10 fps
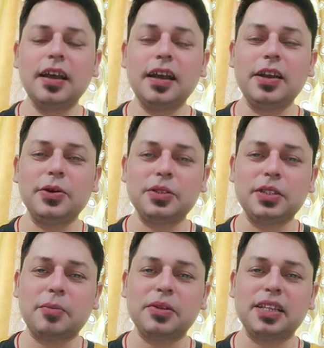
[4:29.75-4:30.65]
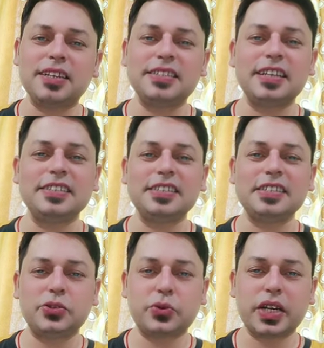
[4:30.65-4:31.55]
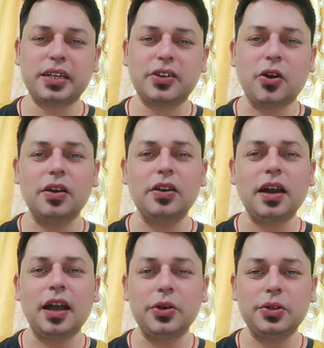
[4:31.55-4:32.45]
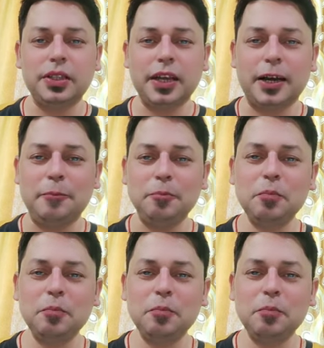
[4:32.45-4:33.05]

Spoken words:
In Uttar Pradesh, there's a district called Ayodhya.